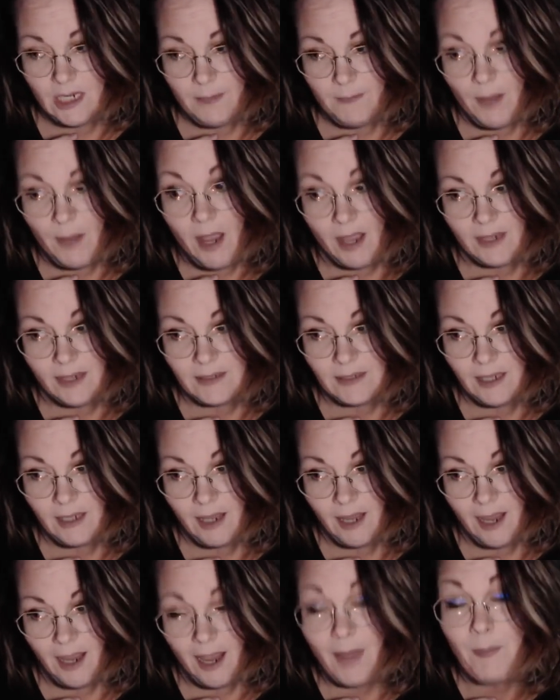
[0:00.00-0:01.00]
but
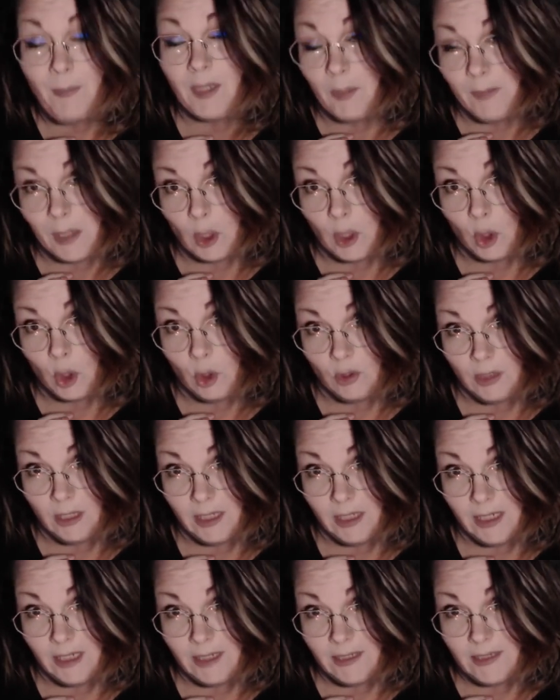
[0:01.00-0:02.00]
I'm a little bit
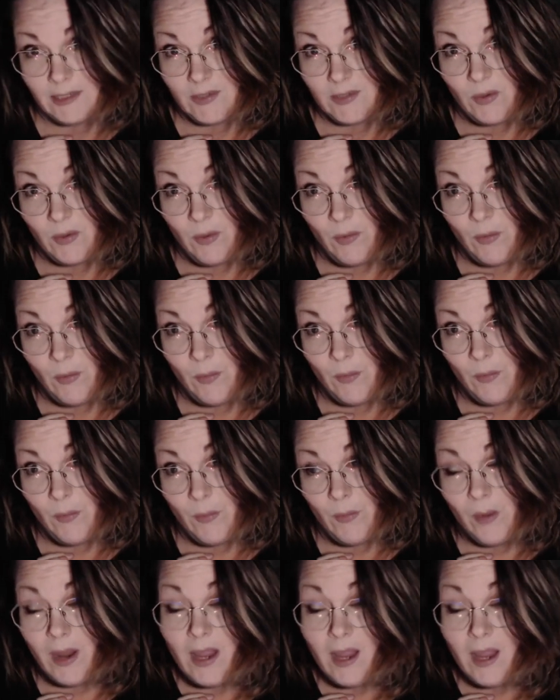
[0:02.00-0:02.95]
early, so